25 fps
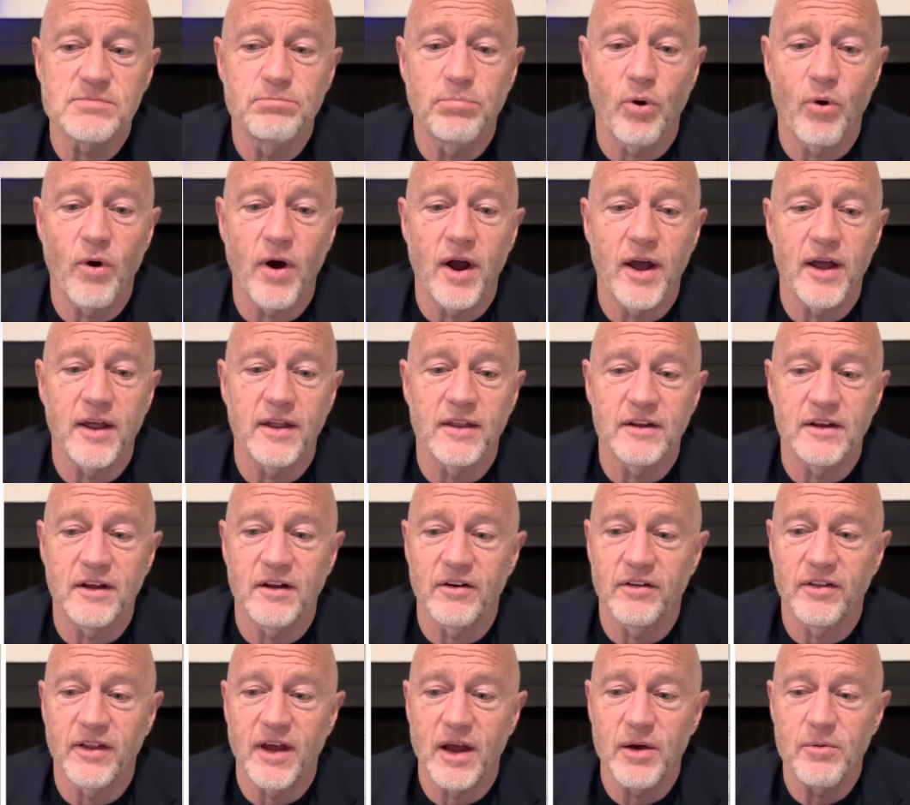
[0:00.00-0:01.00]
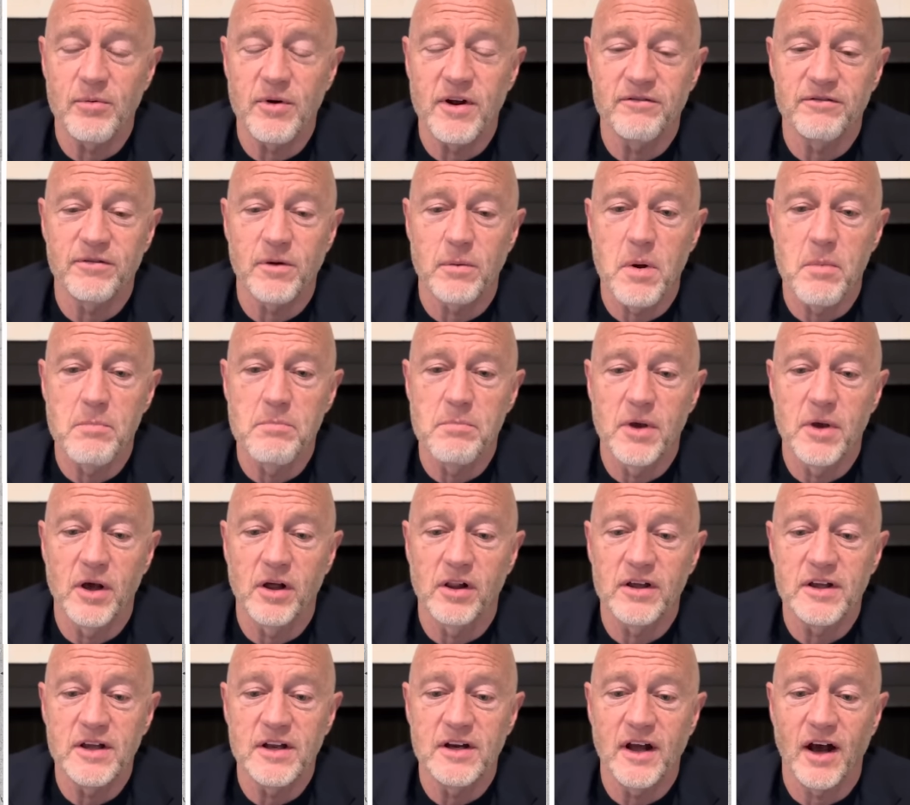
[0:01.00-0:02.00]
Boy, you know, they went from a
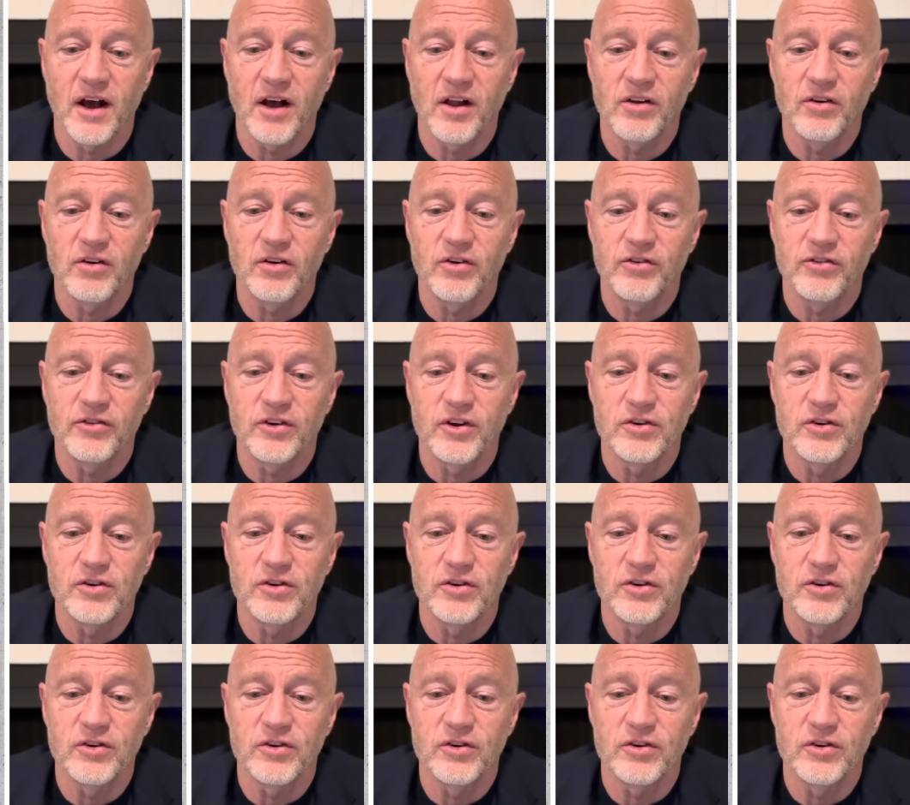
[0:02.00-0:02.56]
million dollars